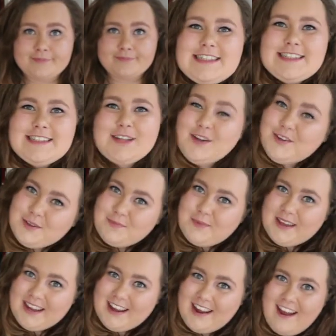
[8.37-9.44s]
This is going to
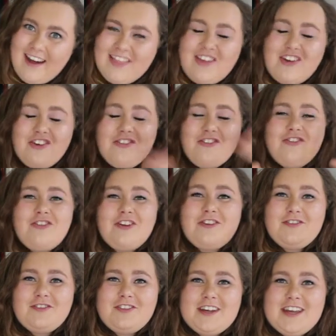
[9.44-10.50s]
be the
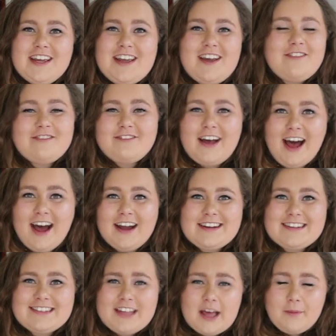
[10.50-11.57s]
50
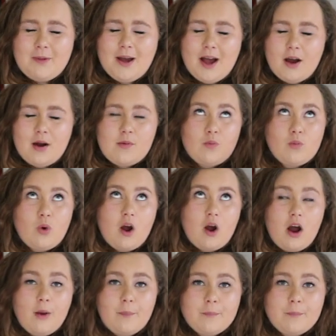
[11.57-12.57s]
facts about moi.